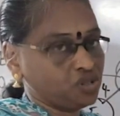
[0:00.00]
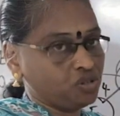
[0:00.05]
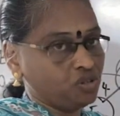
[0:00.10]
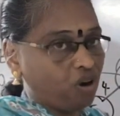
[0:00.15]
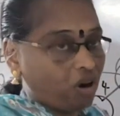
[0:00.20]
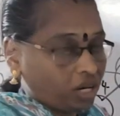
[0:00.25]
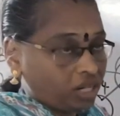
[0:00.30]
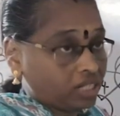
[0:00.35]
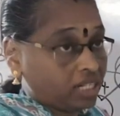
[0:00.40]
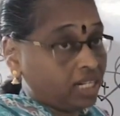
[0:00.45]

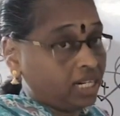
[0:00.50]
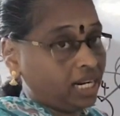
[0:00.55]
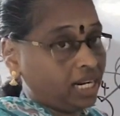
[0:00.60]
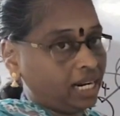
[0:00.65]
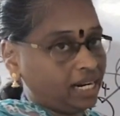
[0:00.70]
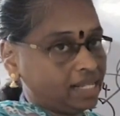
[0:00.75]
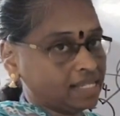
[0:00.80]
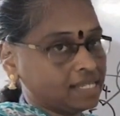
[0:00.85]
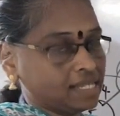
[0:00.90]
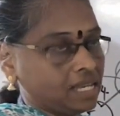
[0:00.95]
not
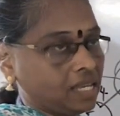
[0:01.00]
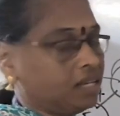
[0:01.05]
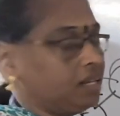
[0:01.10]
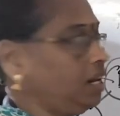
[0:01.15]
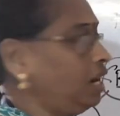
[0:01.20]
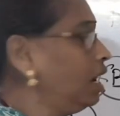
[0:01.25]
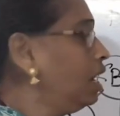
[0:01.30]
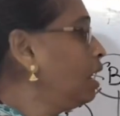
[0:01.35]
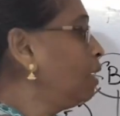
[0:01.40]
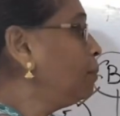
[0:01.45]
create a
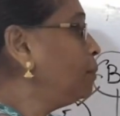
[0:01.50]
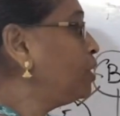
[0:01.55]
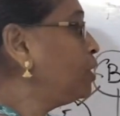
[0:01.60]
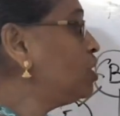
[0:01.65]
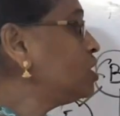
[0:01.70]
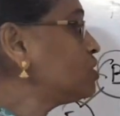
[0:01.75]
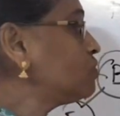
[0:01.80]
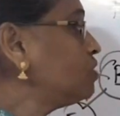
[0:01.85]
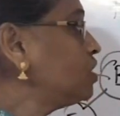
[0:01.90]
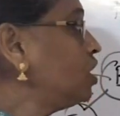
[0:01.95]
cycle,
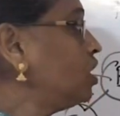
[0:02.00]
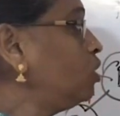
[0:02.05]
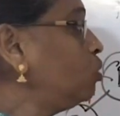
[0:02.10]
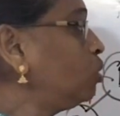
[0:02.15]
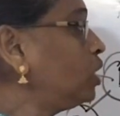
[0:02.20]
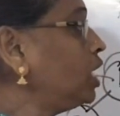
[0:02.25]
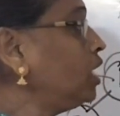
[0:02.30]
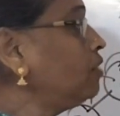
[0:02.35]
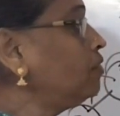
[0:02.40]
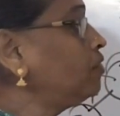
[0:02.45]
because we are
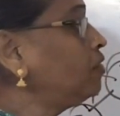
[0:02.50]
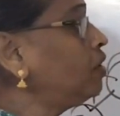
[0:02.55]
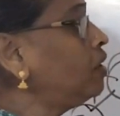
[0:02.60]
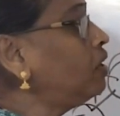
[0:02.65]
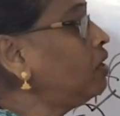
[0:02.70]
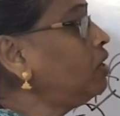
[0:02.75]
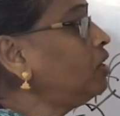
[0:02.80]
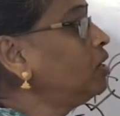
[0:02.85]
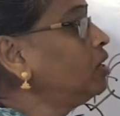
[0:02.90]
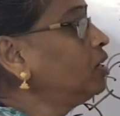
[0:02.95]
looking
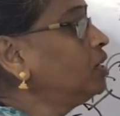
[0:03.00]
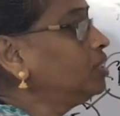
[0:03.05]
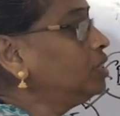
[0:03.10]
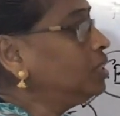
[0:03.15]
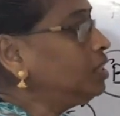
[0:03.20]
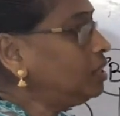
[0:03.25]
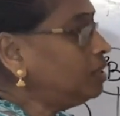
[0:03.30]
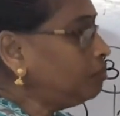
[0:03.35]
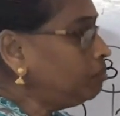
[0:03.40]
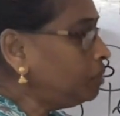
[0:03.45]
for
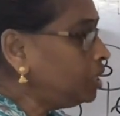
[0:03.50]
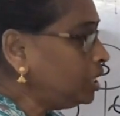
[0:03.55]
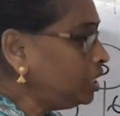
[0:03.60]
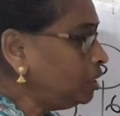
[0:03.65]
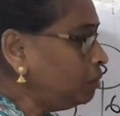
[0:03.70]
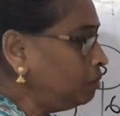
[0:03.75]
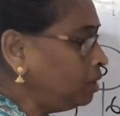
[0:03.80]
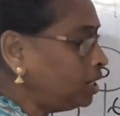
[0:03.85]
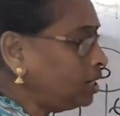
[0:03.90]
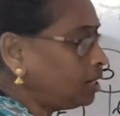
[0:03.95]
the
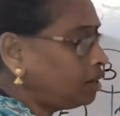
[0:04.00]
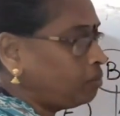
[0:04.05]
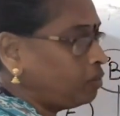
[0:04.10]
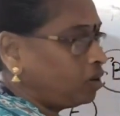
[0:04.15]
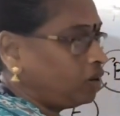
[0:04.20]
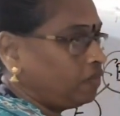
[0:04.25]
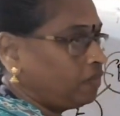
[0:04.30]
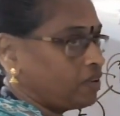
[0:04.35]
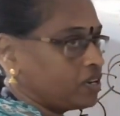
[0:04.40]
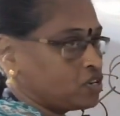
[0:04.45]
minimal number
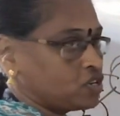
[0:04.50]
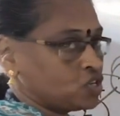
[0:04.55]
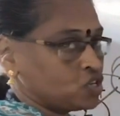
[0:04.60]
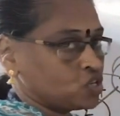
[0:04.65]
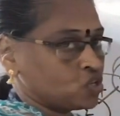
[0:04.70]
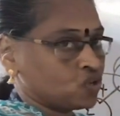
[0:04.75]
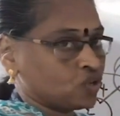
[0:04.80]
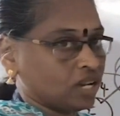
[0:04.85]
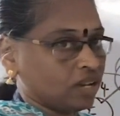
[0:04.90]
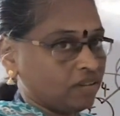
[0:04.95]
of edges
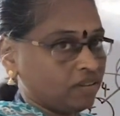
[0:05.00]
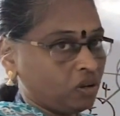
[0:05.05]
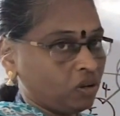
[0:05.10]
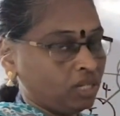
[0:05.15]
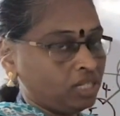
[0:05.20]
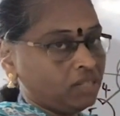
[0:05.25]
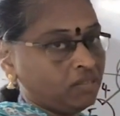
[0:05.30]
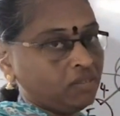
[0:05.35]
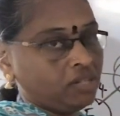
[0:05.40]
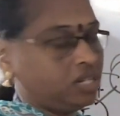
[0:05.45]
to cover
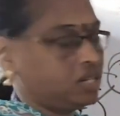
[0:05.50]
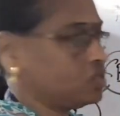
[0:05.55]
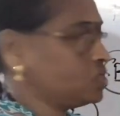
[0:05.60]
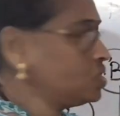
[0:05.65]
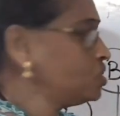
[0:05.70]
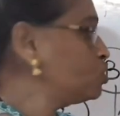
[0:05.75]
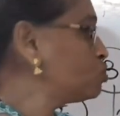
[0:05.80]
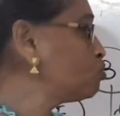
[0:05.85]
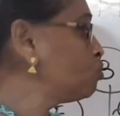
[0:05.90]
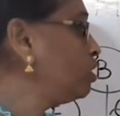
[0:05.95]
all the
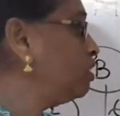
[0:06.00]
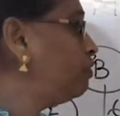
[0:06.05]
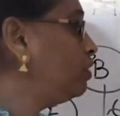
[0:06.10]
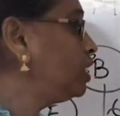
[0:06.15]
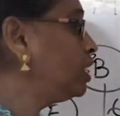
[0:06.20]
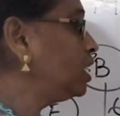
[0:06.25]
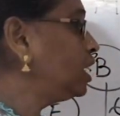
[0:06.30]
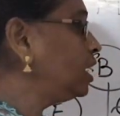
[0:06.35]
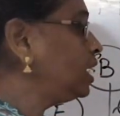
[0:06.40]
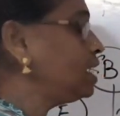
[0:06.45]
vertices. So if
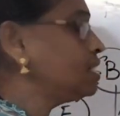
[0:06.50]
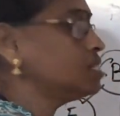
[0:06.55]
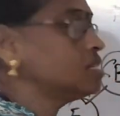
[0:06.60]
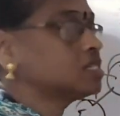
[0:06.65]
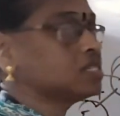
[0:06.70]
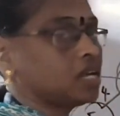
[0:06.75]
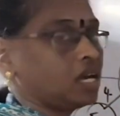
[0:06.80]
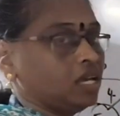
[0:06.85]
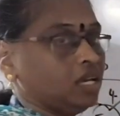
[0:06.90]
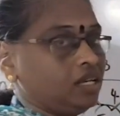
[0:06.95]
it creates a
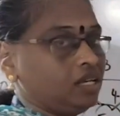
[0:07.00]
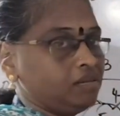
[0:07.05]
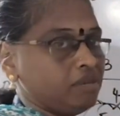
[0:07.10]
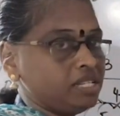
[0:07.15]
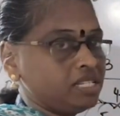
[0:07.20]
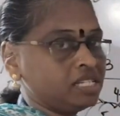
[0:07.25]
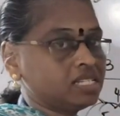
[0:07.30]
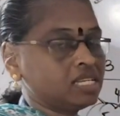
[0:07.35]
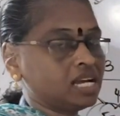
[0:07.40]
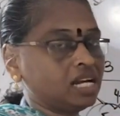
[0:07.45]
cycle,
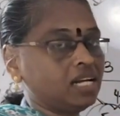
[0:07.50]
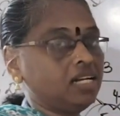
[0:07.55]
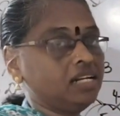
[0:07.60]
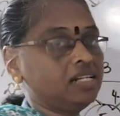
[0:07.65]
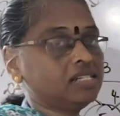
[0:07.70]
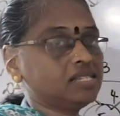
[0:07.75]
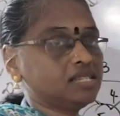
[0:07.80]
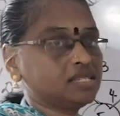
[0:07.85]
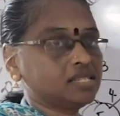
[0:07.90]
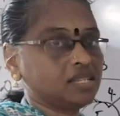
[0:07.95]
means it's
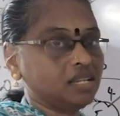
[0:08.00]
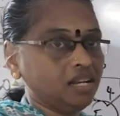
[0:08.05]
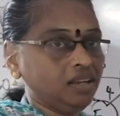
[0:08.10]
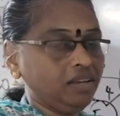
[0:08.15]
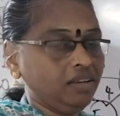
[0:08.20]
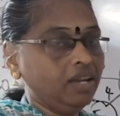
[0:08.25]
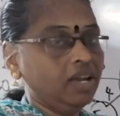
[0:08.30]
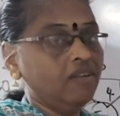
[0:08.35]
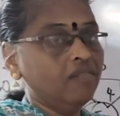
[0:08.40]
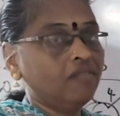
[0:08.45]

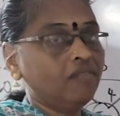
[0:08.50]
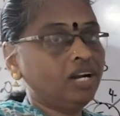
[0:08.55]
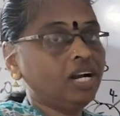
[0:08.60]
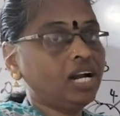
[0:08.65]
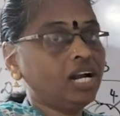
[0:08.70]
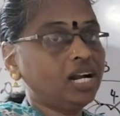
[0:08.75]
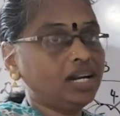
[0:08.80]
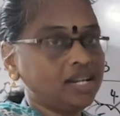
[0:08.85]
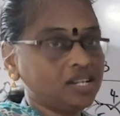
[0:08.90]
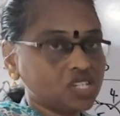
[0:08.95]
unnecessary one
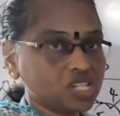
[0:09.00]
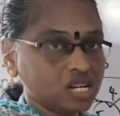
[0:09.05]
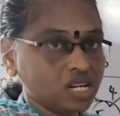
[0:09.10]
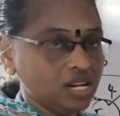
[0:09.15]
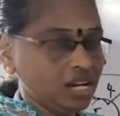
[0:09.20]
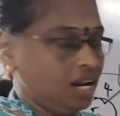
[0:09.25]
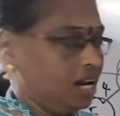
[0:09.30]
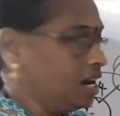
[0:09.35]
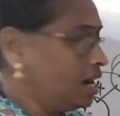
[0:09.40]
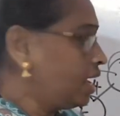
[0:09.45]

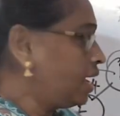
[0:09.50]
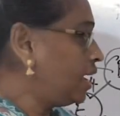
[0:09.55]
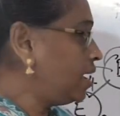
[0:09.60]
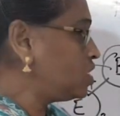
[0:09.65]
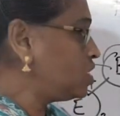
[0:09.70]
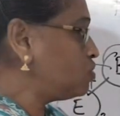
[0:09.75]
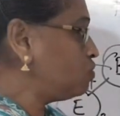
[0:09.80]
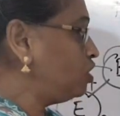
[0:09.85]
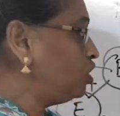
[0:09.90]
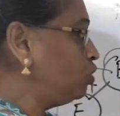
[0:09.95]
additional
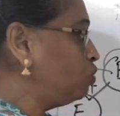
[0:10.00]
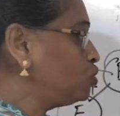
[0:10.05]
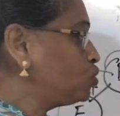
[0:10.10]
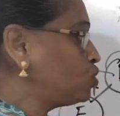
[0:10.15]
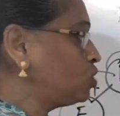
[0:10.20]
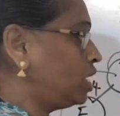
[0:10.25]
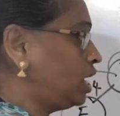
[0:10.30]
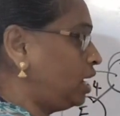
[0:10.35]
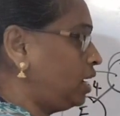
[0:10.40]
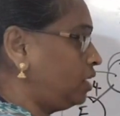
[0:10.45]
edge we use
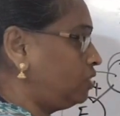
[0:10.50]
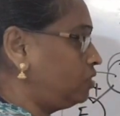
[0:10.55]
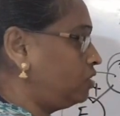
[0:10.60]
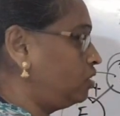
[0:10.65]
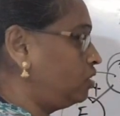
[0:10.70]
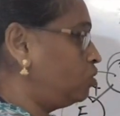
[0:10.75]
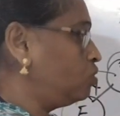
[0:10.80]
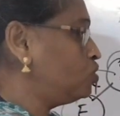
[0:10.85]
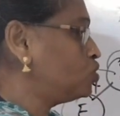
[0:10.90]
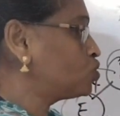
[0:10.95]
to connect the
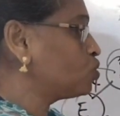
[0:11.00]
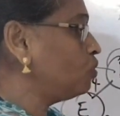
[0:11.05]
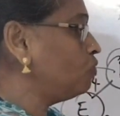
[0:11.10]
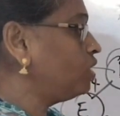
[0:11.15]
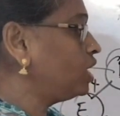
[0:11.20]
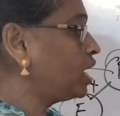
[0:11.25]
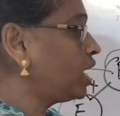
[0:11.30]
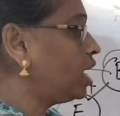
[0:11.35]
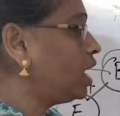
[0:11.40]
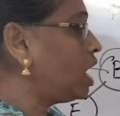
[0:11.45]
node. So
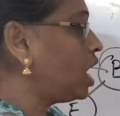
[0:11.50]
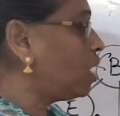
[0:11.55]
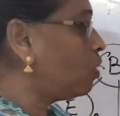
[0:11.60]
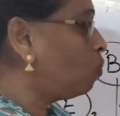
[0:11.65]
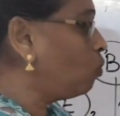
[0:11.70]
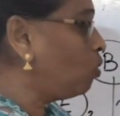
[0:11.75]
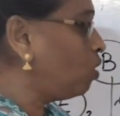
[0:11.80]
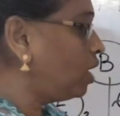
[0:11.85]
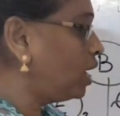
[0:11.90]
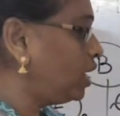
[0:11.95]
we can
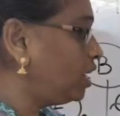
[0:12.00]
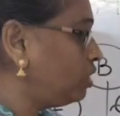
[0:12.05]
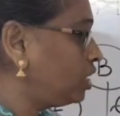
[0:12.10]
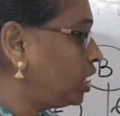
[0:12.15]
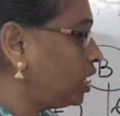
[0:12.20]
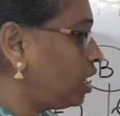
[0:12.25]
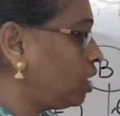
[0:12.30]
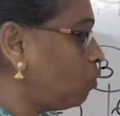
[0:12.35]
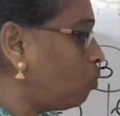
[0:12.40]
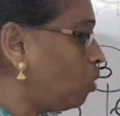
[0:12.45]

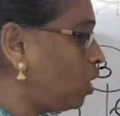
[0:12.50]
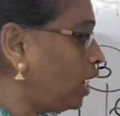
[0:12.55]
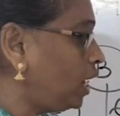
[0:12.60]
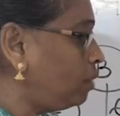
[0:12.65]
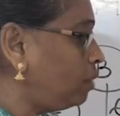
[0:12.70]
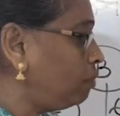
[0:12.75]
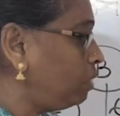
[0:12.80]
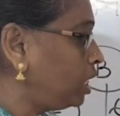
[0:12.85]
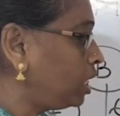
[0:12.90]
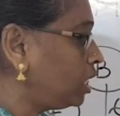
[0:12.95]

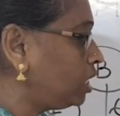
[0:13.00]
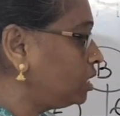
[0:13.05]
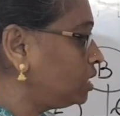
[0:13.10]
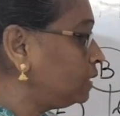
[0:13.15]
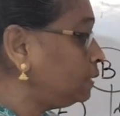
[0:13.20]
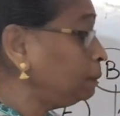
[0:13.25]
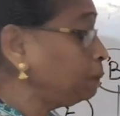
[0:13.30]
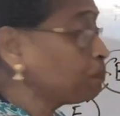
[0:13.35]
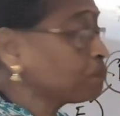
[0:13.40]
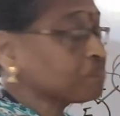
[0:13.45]
avoid making
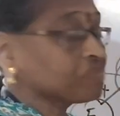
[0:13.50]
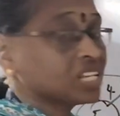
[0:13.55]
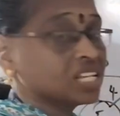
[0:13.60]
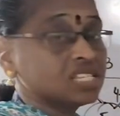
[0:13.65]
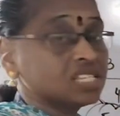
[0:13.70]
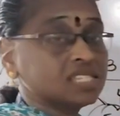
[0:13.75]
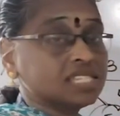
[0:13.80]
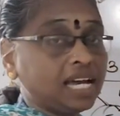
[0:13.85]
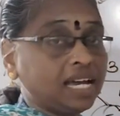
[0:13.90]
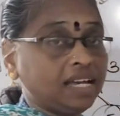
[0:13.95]
the
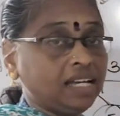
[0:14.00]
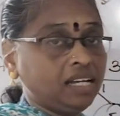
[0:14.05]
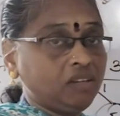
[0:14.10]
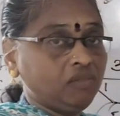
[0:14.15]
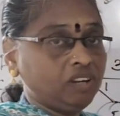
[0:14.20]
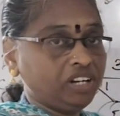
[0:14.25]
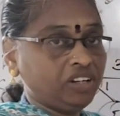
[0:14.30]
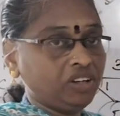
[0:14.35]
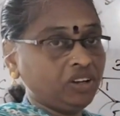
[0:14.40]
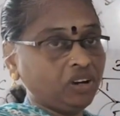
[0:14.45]

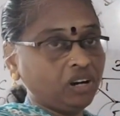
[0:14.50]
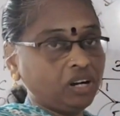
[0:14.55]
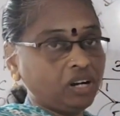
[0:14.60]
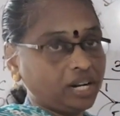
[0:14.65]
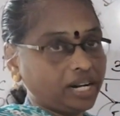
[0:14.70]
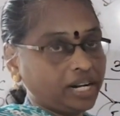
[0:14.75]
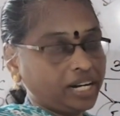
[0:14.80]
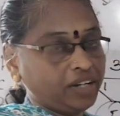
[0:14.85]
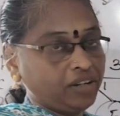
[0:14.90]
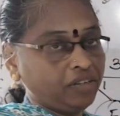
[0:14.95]
cycle when you are
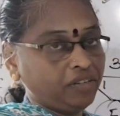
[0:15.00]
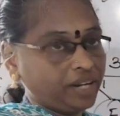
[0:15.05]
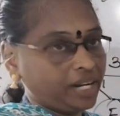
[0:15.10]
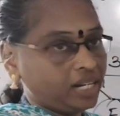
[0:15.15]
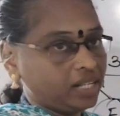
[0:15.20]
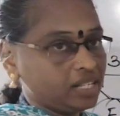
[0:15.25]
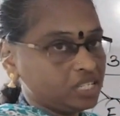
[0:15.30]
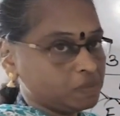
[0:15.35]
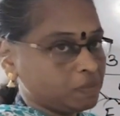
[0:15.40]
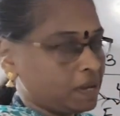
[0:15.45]
trying to
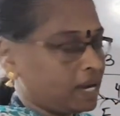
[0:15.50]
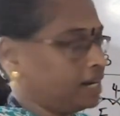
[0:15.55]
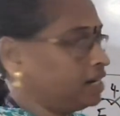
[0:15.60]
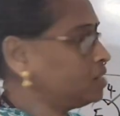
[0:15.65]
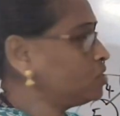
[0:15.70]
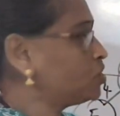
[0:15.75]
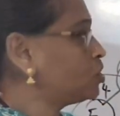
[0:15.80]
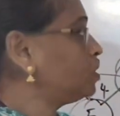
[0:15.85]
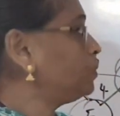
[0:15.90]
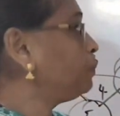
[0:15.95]
find the
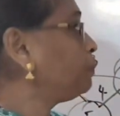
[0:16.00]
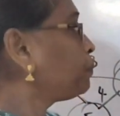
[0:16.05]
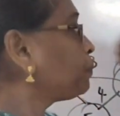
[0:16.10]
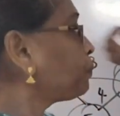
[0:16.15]
spanning tree.